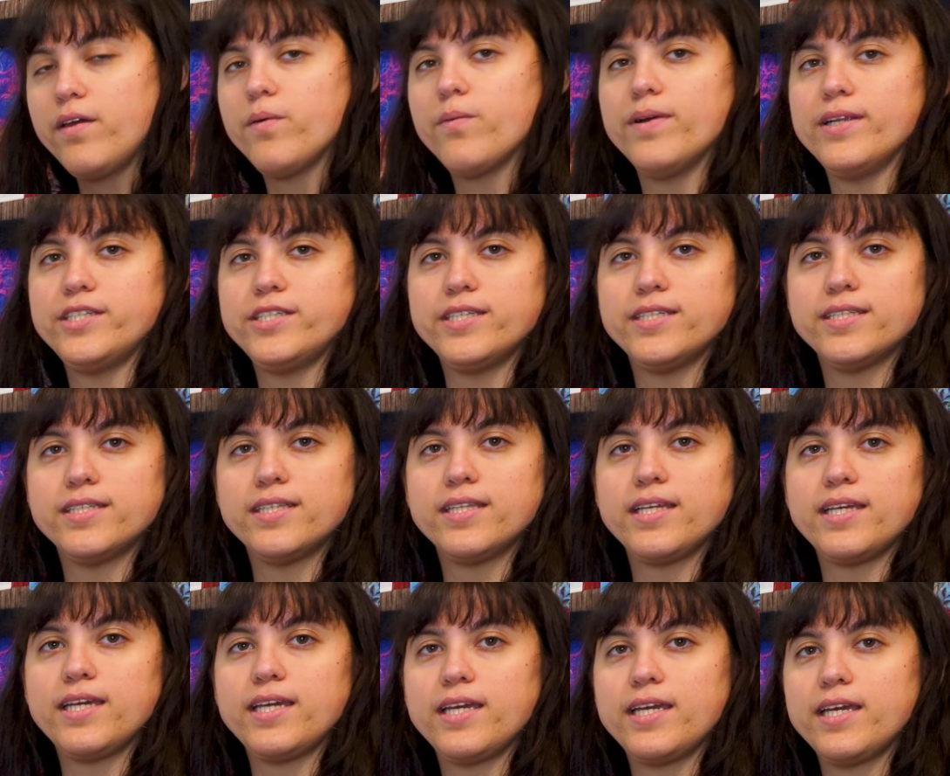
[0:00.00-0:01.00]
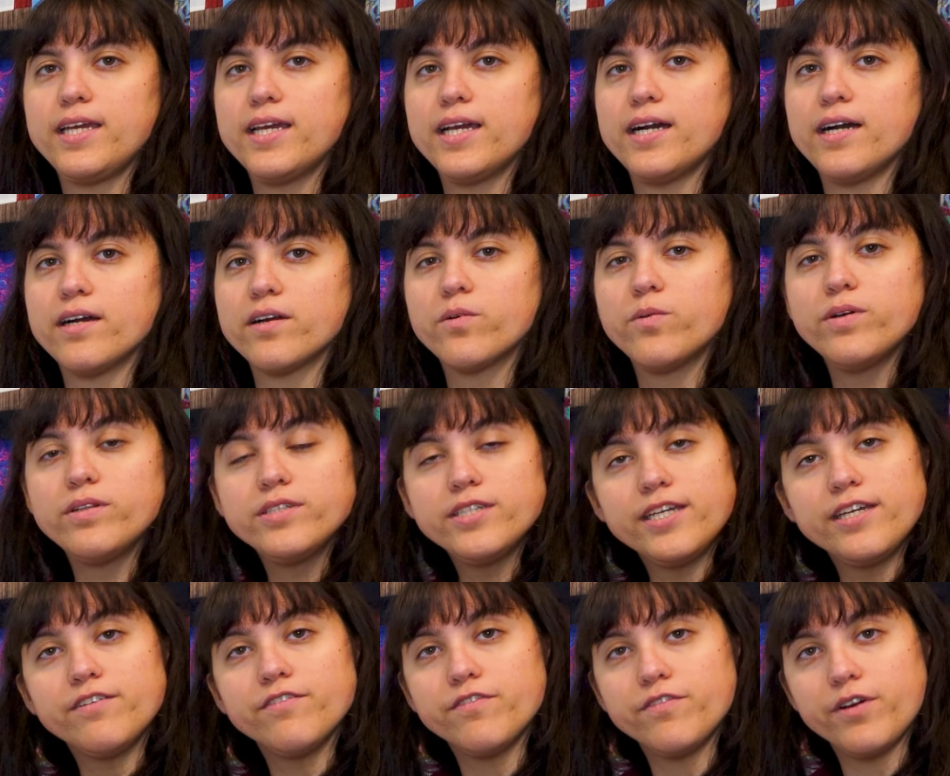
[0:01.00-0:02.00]
which is the
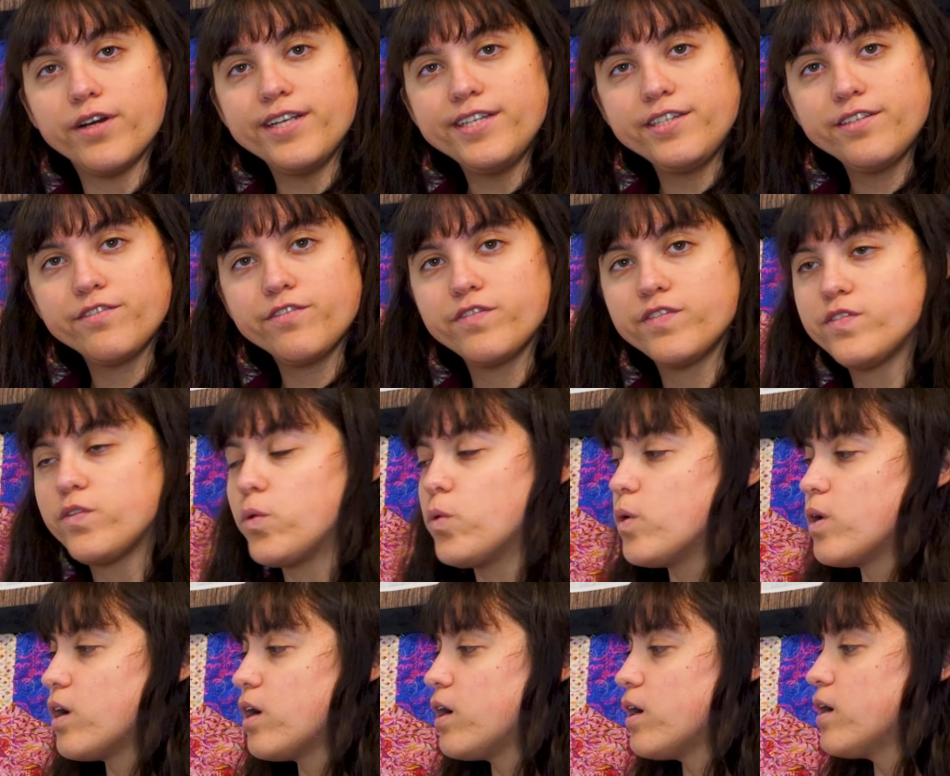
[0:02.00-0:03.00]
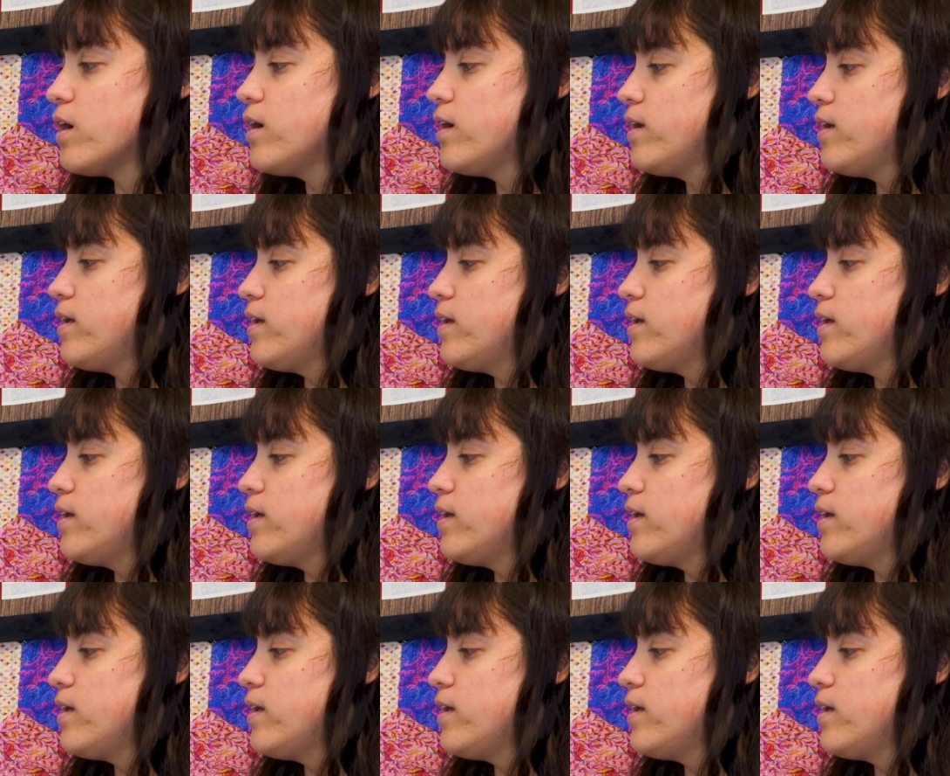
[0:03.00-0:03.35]
quilting foot for